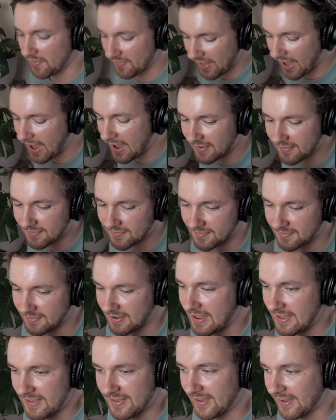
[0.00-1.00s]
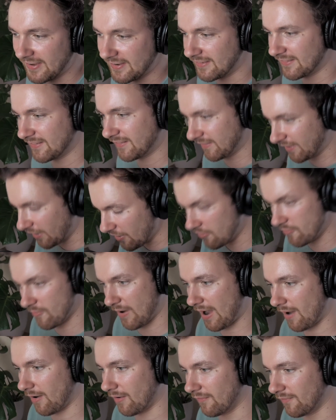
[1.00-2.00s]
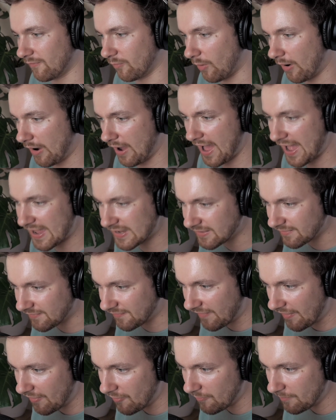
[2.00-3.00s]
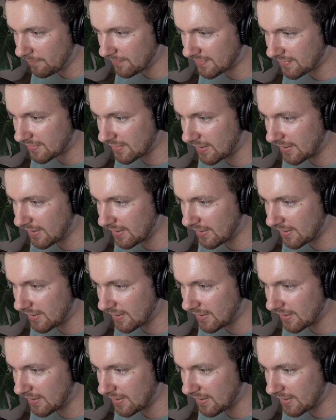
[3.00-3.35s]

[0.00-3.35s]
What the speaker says: that is taking 2 out of what 8 films.